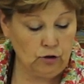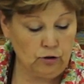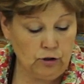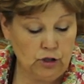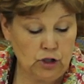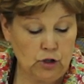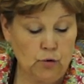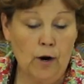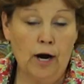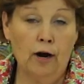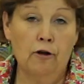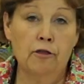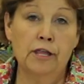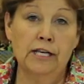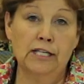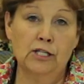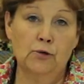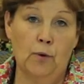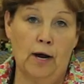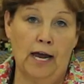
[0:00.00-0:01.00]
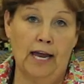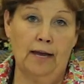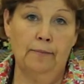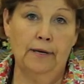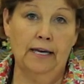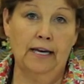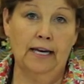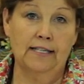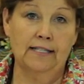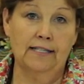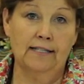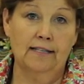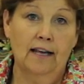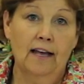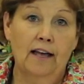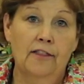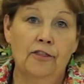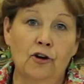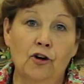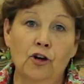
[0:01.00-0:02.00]
square this way, because
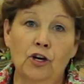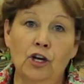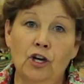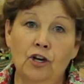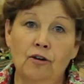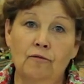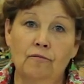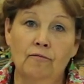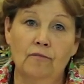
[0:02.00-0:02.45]
they're going to